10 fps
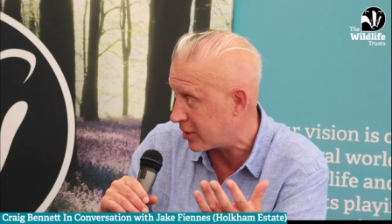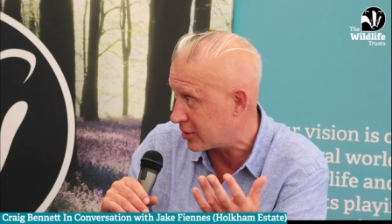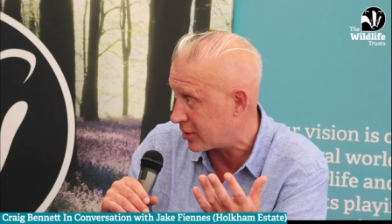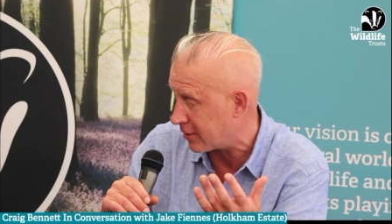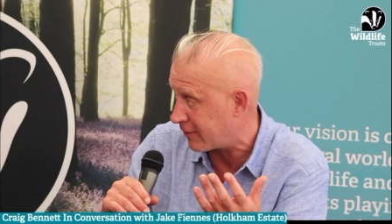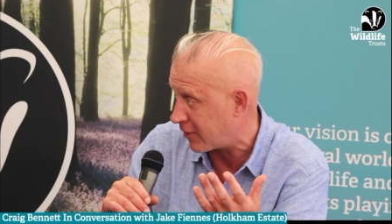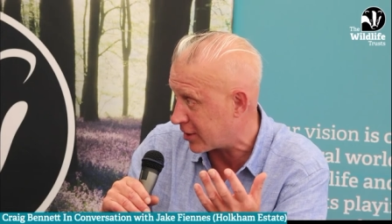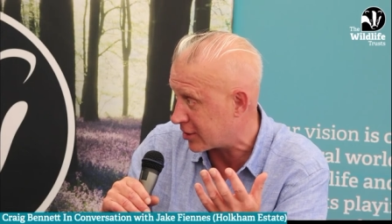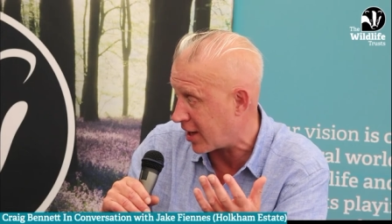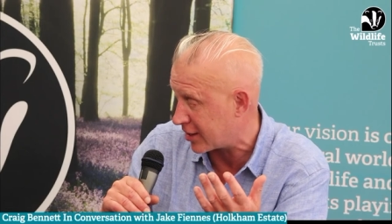for
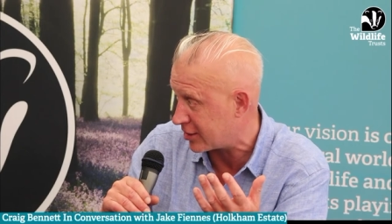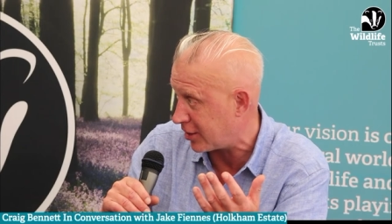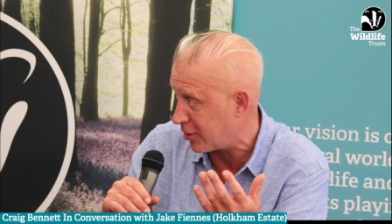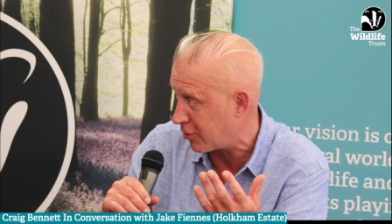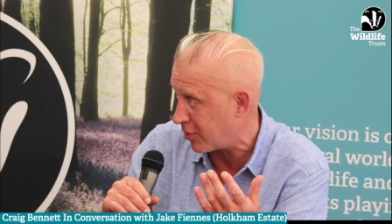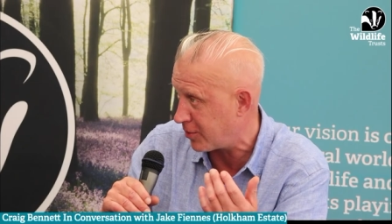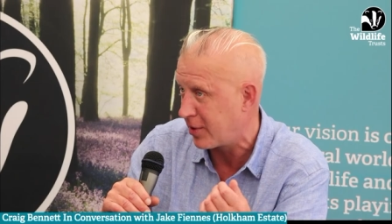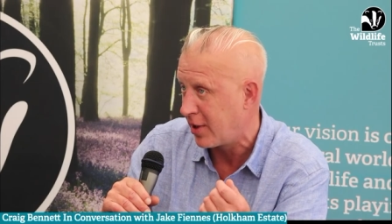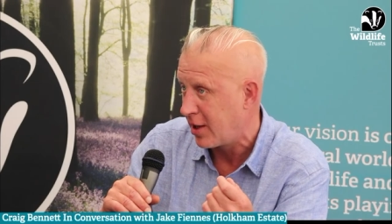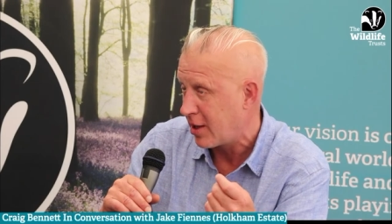us to exit
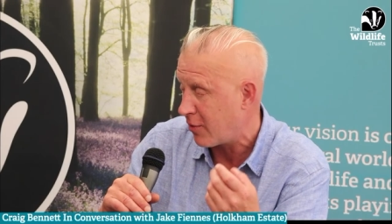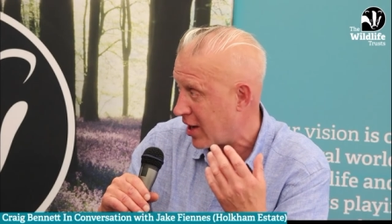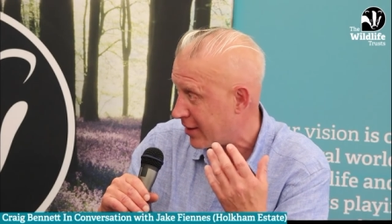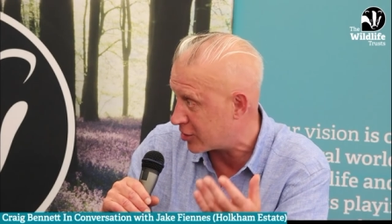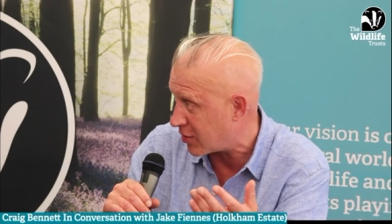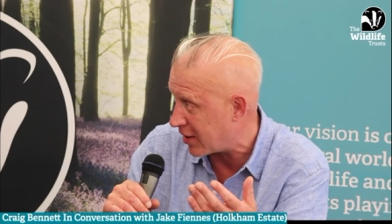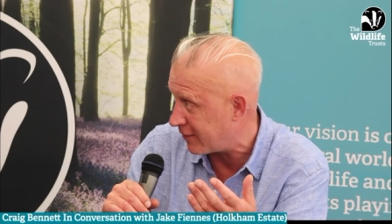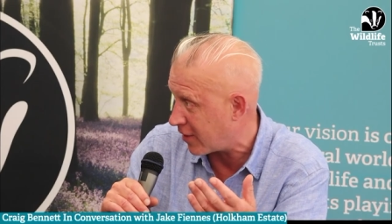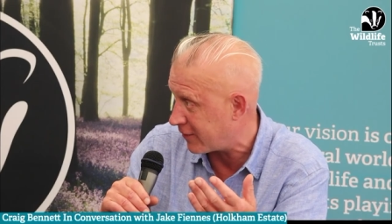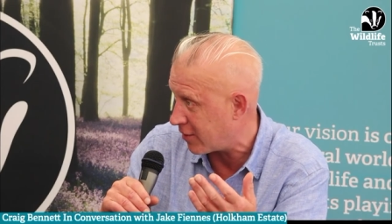Europe. We had the
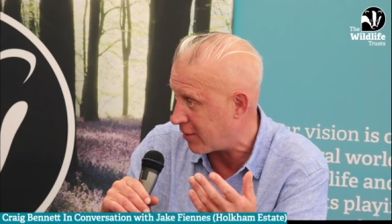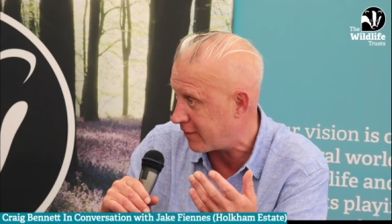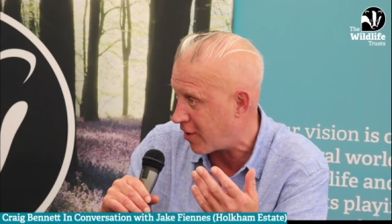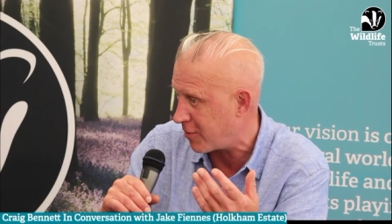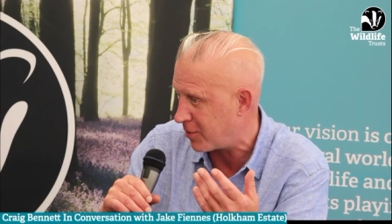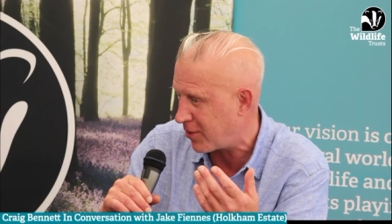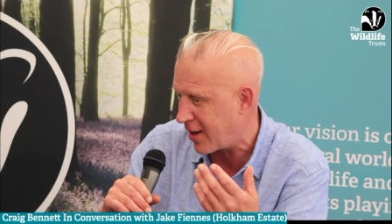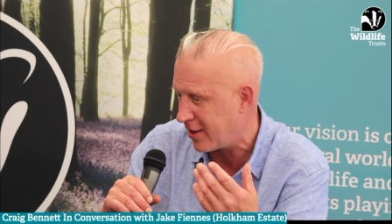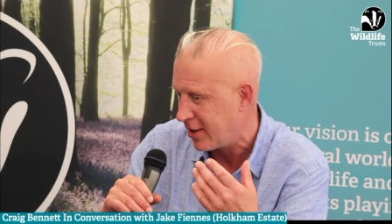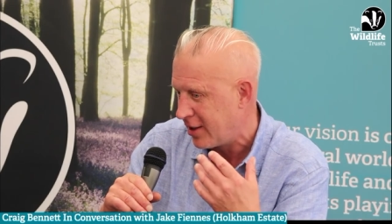25-year environment
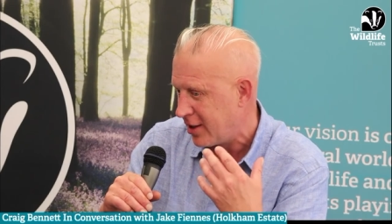plan.